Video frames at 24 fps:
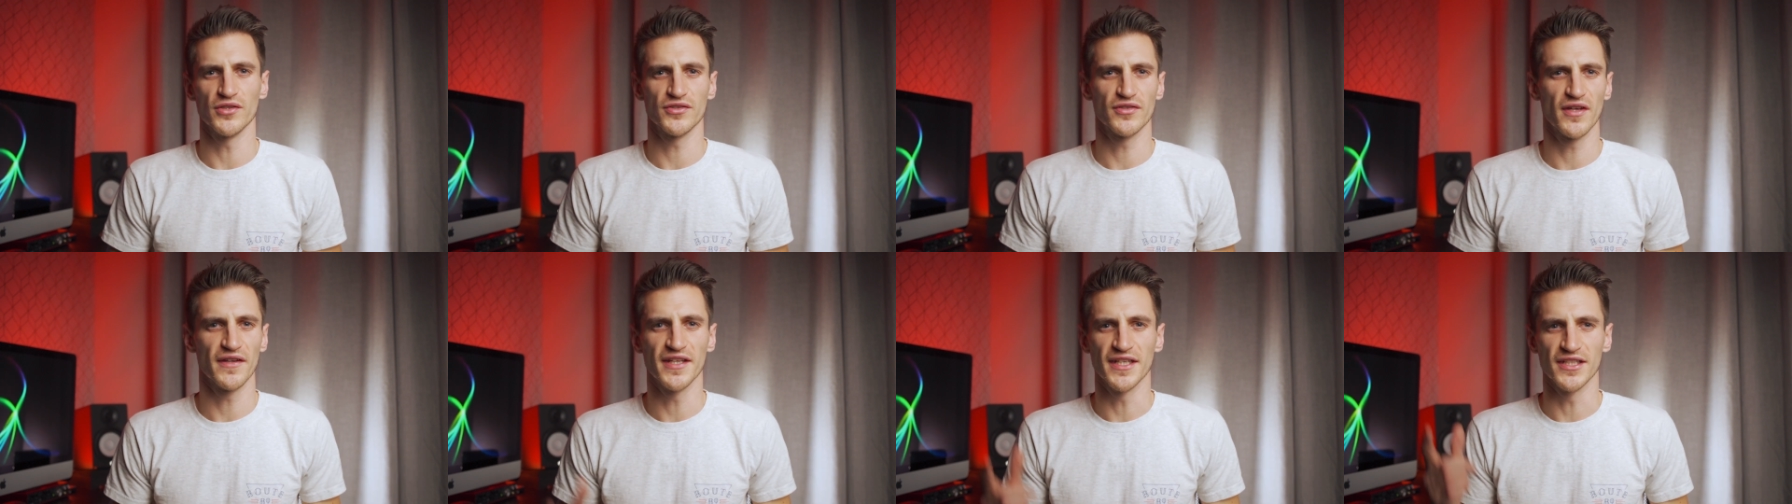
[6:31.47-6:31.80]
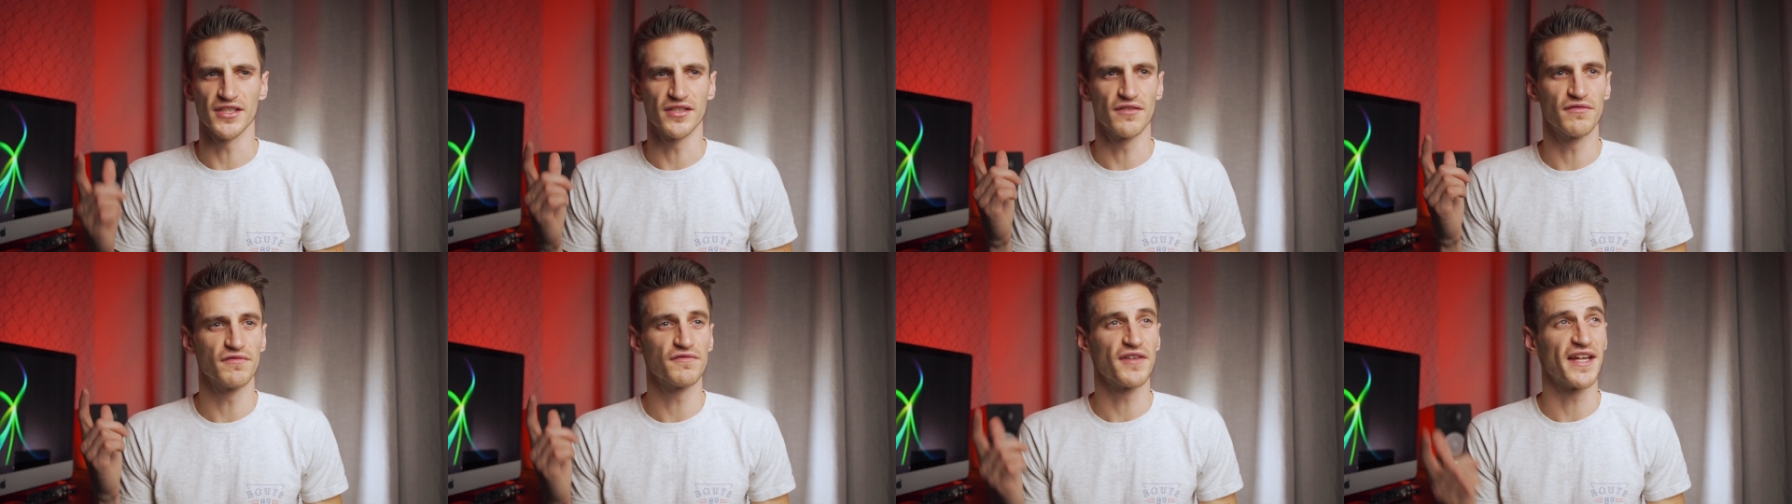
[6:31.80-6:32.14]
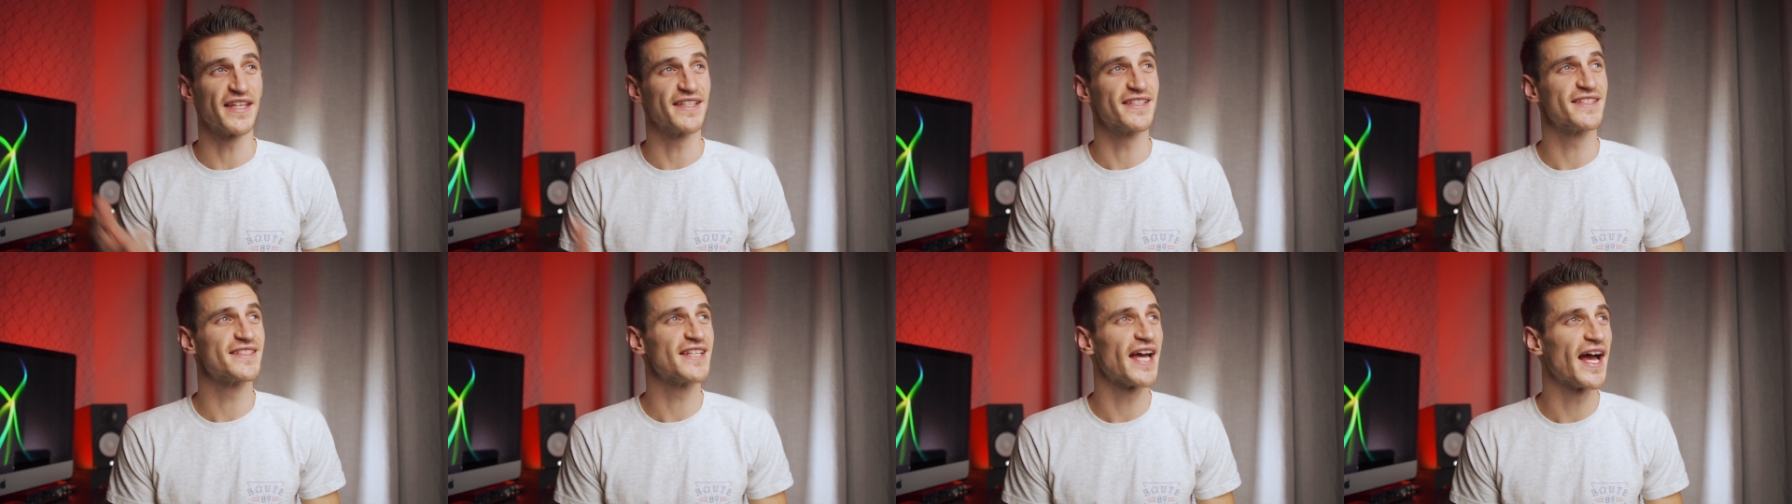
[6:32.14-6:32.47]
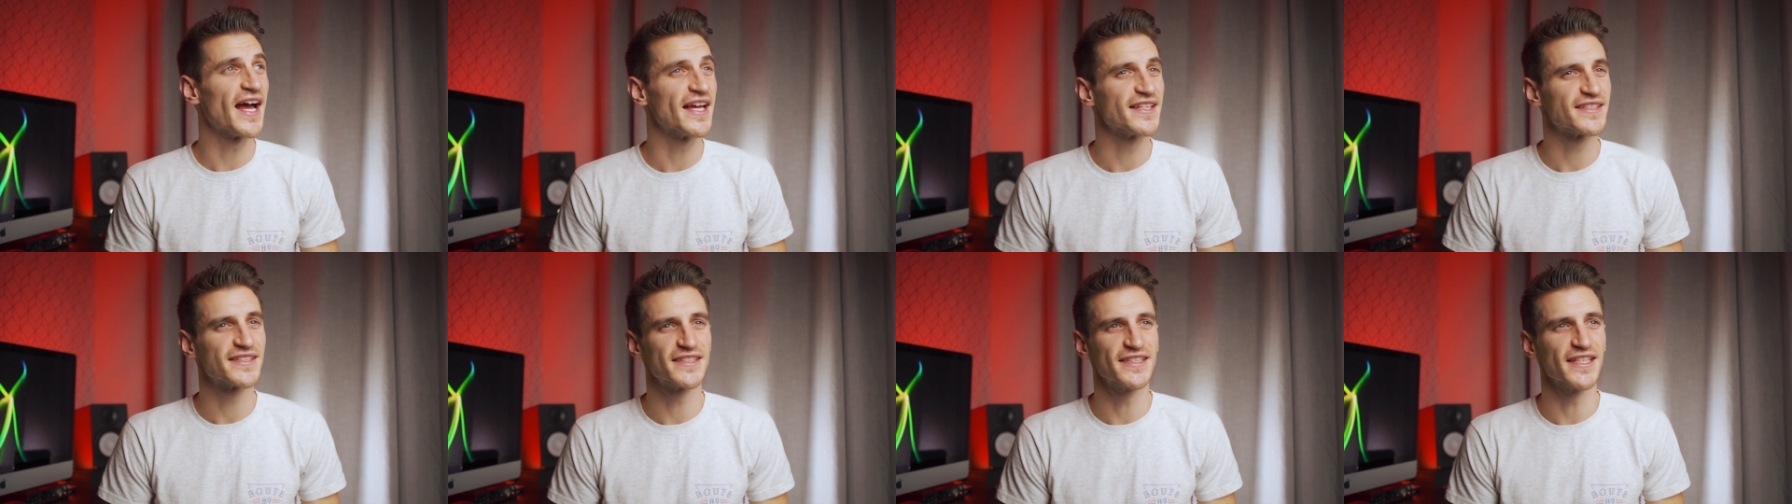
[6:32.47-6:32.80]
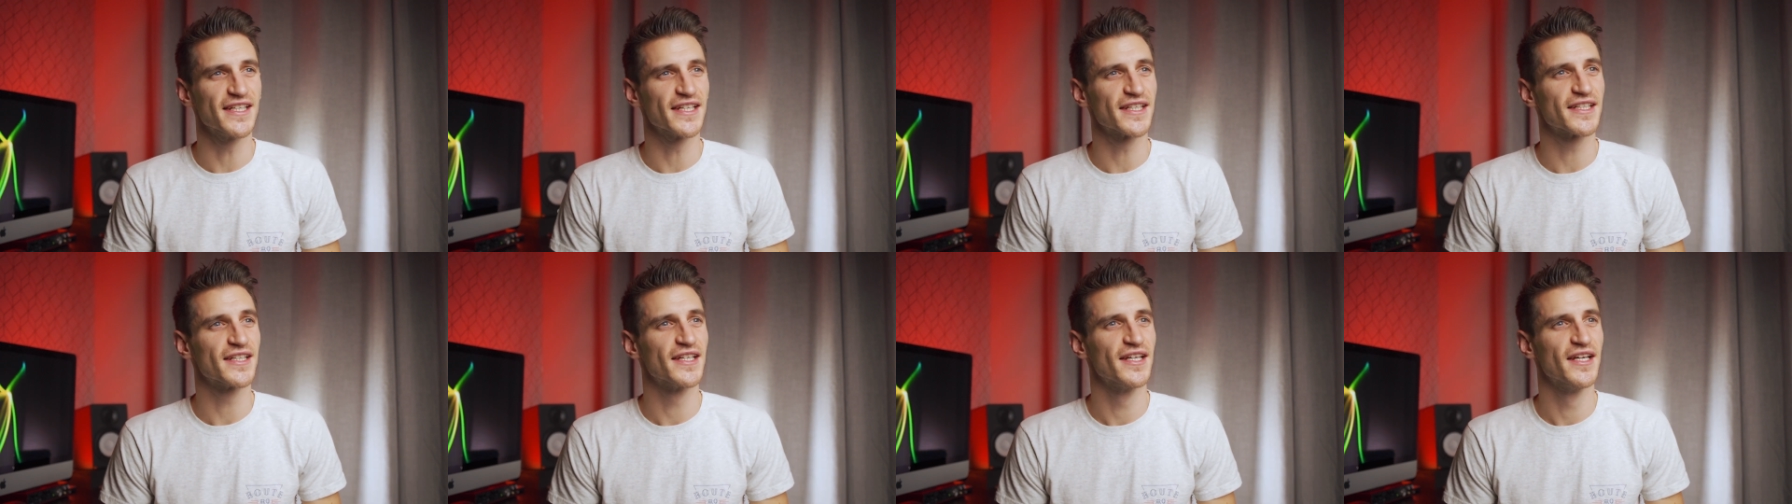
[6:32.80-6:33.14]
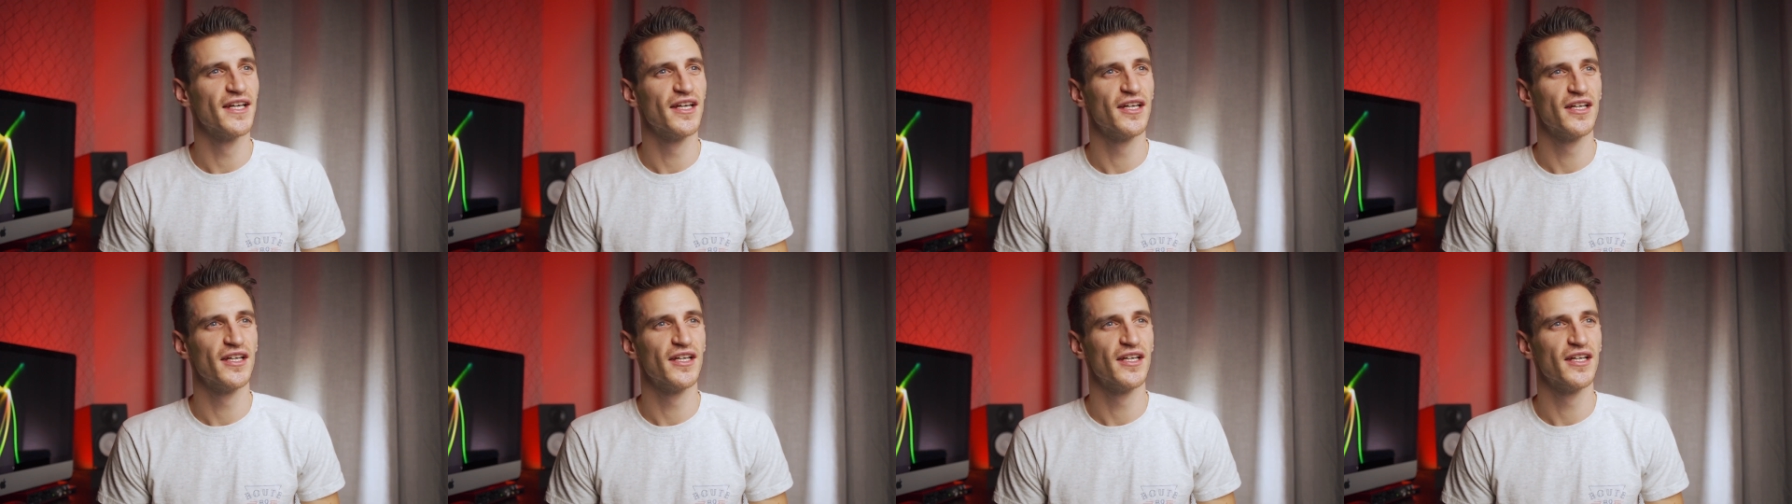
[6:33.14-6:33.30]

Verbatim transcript: So I think it's a fantastic